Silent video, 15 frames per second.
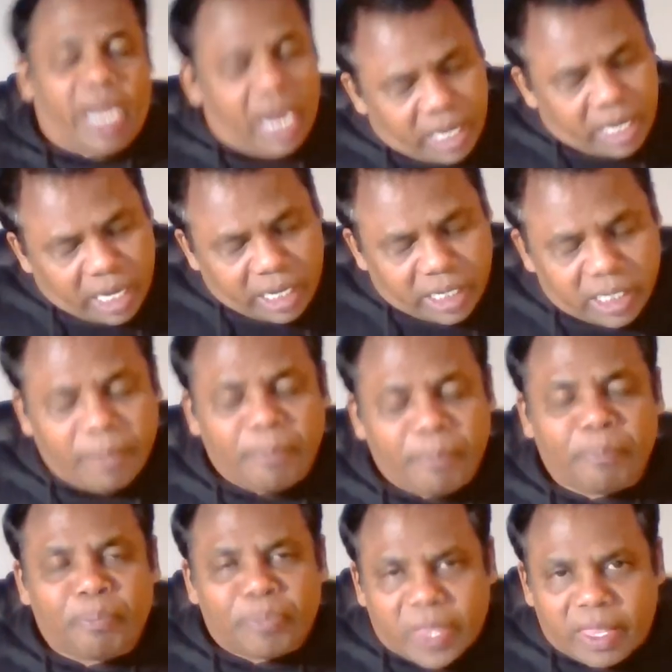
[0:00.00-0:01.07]
and
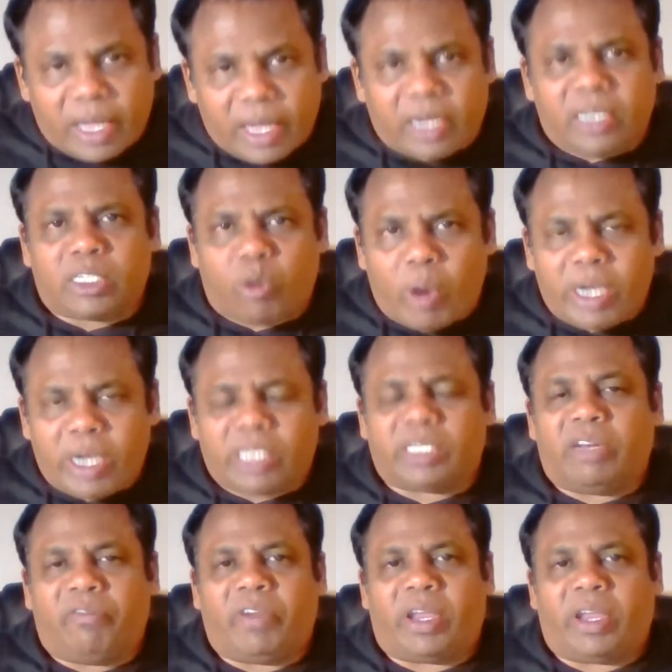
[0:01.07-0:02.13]
that is quite
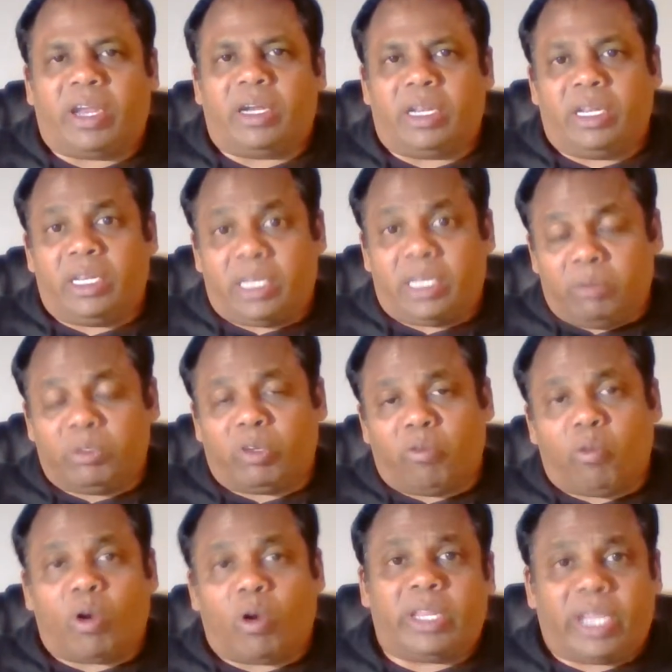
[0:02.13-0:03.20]
significant in terms
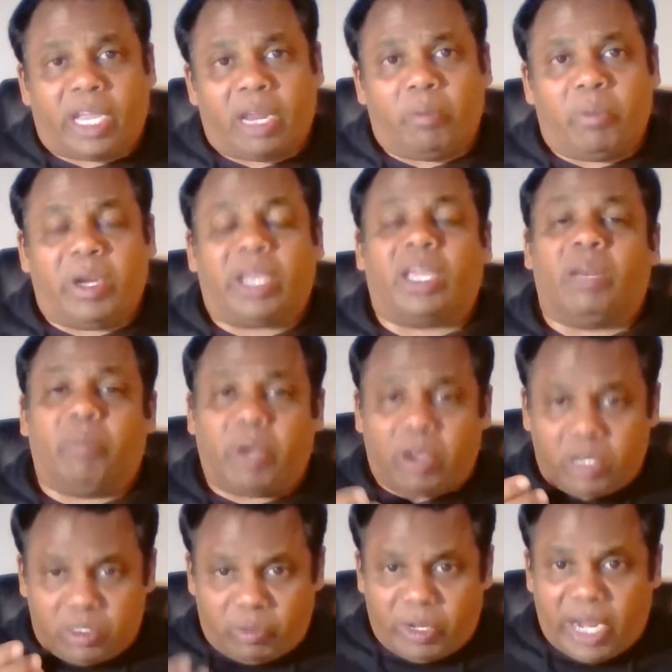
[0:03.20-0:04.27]
of what they can bring in,
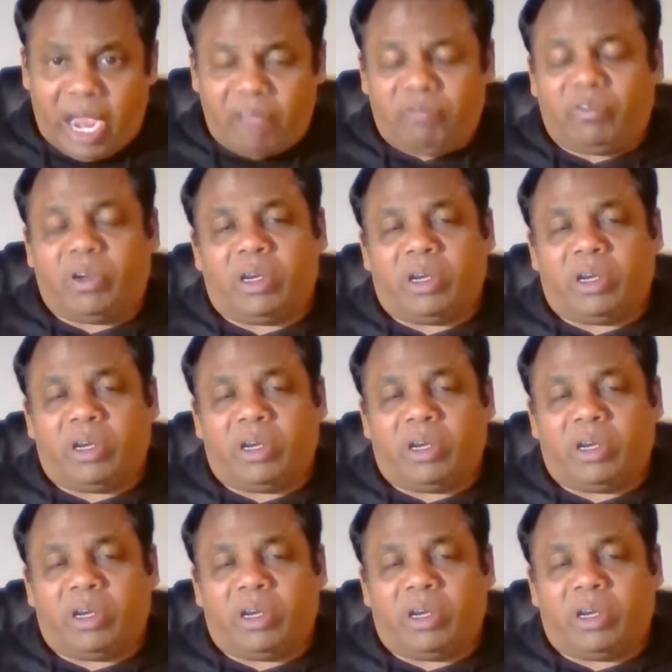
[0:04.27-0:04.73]
because we have